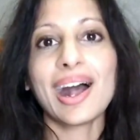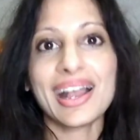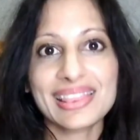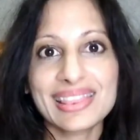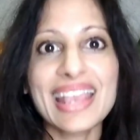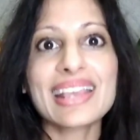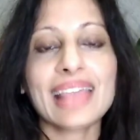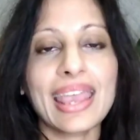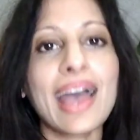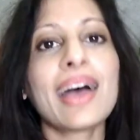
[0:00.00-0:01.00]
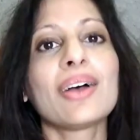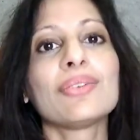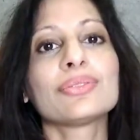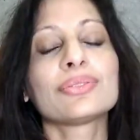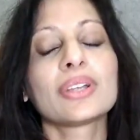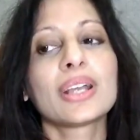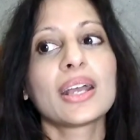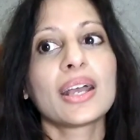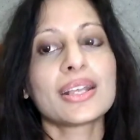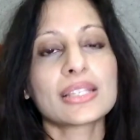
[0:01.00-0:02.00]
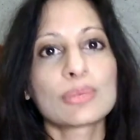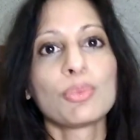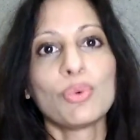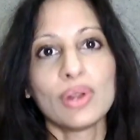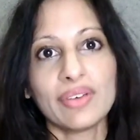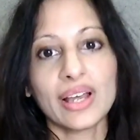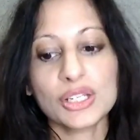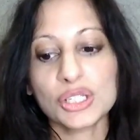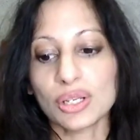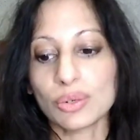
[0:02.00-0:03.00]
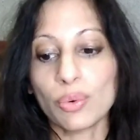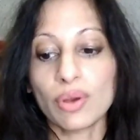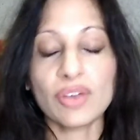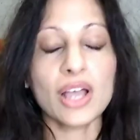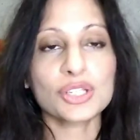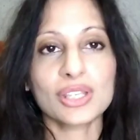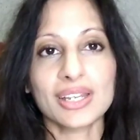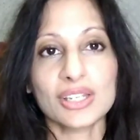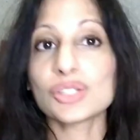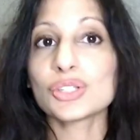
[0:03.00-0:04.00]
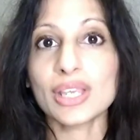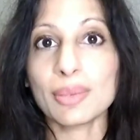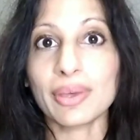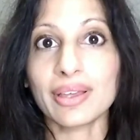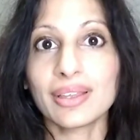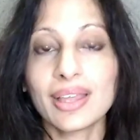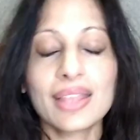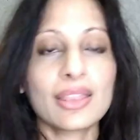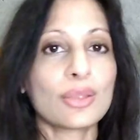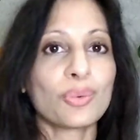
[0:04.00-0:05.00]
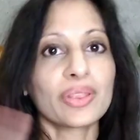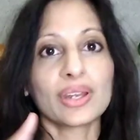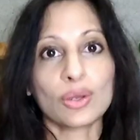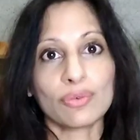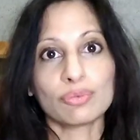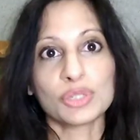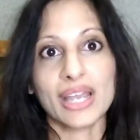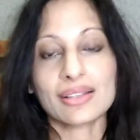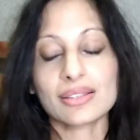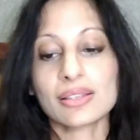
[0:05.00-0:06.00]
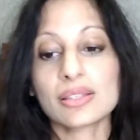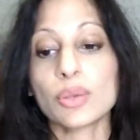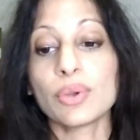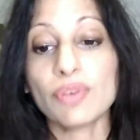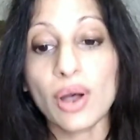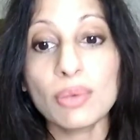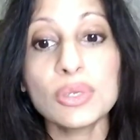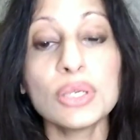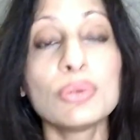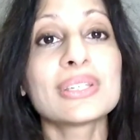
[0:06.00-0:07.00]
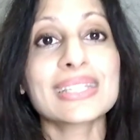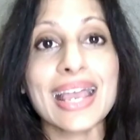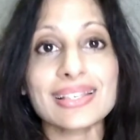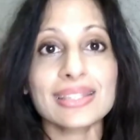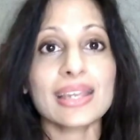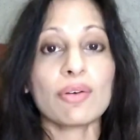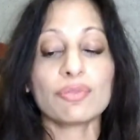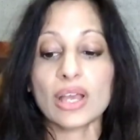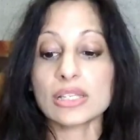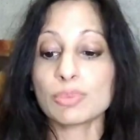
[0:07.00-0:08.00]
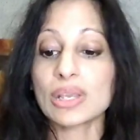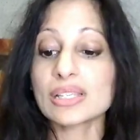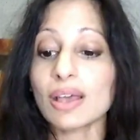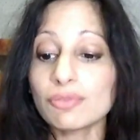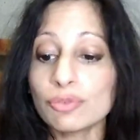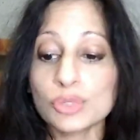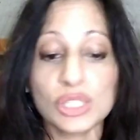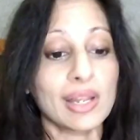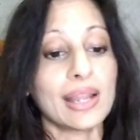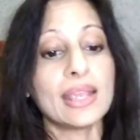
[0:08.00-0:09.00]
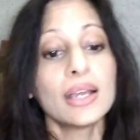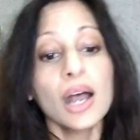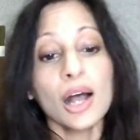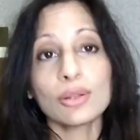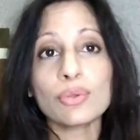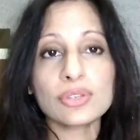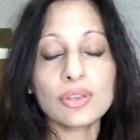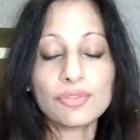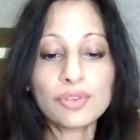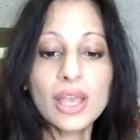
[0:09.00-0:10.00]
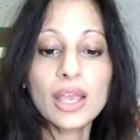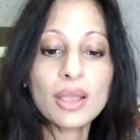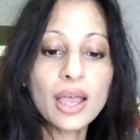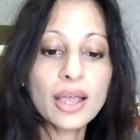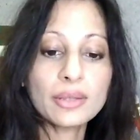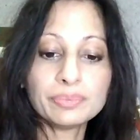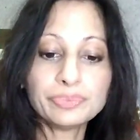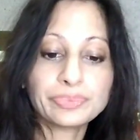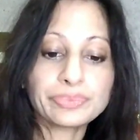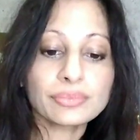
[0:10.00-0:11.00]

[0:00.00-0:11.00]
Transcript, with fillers: I think they have a smaller version or a version that is cheaper than the one that I got from Jackson. So if I were you, test it out first because unfortunately, a lot of um,